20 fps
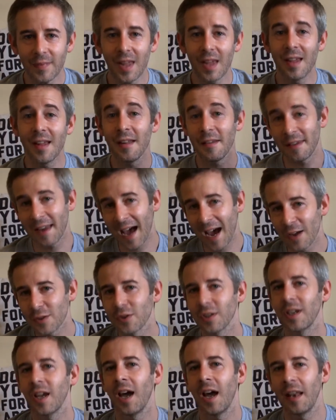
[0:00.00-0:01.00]
uh,
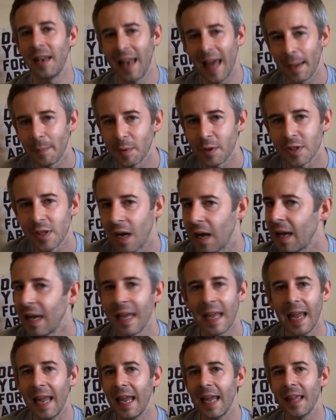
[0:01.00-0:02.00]
Nausicaa and Laputa,
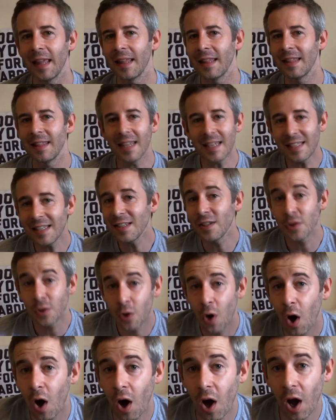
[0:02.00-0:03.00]
this is
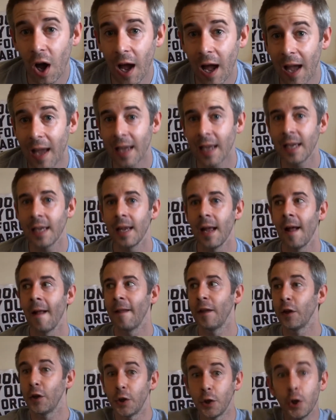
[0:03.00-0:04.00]
not a
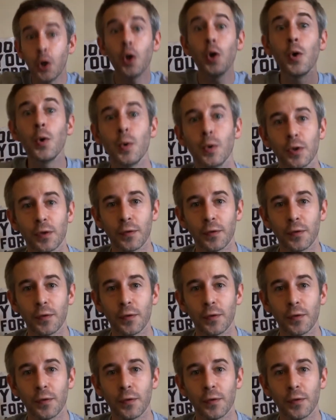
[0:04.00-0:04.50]
huge